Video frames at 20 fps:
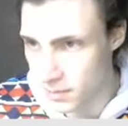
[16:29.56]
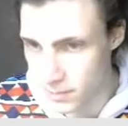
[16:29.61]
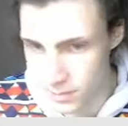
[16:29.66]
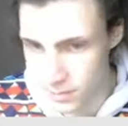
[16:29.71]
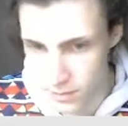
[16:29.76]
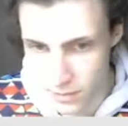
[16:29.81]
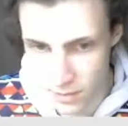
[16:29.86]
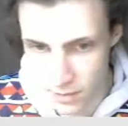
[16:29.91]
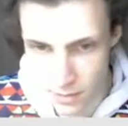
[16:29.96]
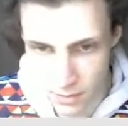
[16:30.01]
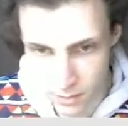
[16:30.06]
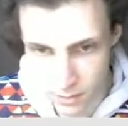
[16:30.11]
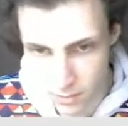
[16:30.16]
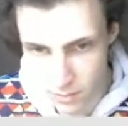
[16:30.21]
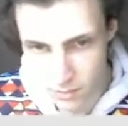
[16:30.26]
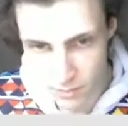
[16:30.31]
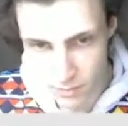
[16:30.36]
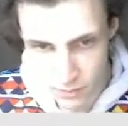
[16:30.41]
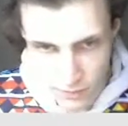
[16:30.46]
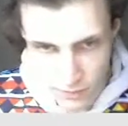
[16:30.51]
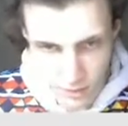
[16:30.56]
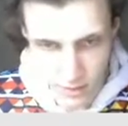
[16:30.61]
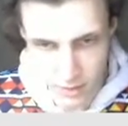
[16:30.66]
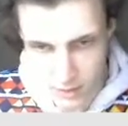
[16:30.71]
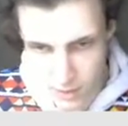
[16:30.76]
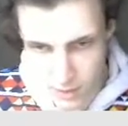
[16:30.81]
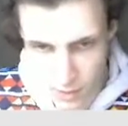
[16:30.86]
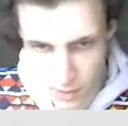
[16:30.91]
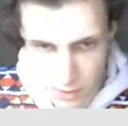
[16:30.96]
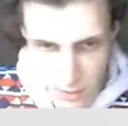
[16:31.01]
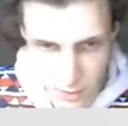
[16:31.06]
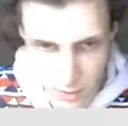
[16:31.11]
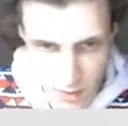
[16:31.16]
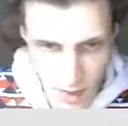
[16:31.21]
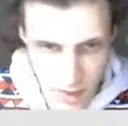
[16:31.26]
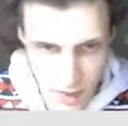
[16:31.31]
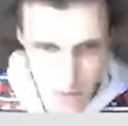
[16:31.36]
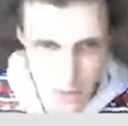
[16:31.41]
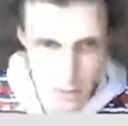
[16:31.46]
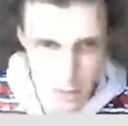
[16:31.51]
So before I go through the
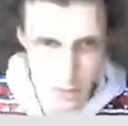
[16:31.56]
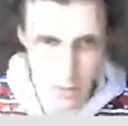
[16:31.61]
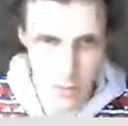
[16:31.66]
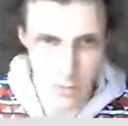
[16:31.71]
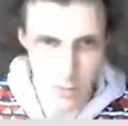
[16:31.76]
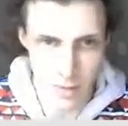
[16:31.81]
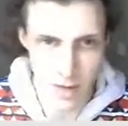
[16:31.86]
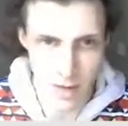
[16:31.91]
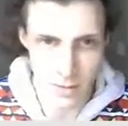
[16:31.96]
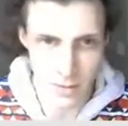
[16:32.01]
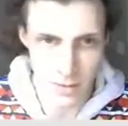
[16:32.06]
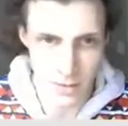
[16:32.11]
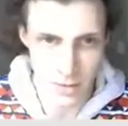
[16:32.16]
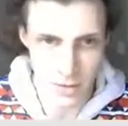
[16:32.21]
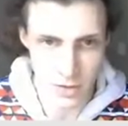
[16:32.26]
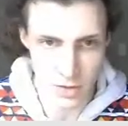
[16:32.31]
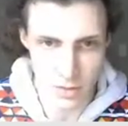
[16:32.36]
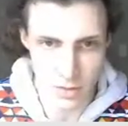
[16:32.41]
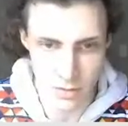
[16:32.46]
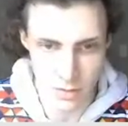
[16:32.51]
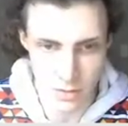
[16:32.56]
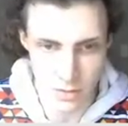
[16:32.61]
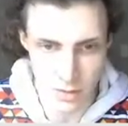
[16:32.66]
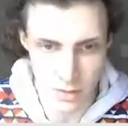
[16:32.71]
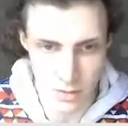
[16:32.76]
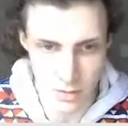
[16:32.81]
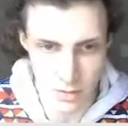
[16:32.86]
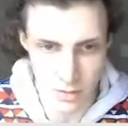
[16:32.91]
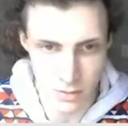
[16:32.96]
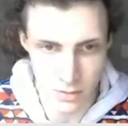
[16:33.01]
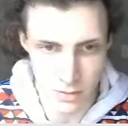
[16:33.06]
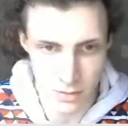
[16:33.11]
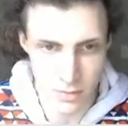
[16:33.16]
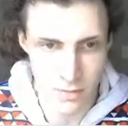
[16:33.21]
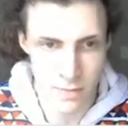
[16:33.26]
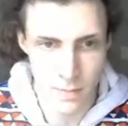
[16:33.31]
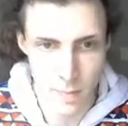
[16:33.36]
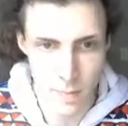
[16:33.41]
actual roadmap, I'll show you.